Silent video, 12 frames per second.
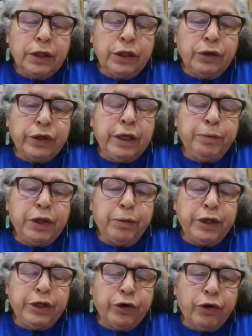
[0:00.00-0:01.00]
you know, keep
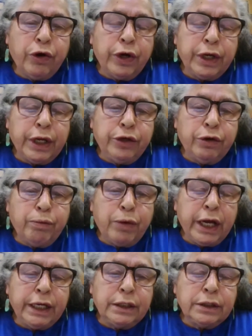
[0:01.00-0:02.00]
them in your heart and your
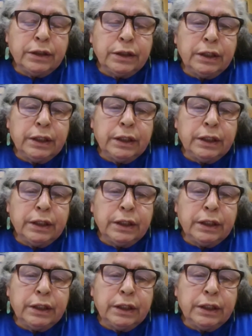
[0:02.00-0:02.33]
mind,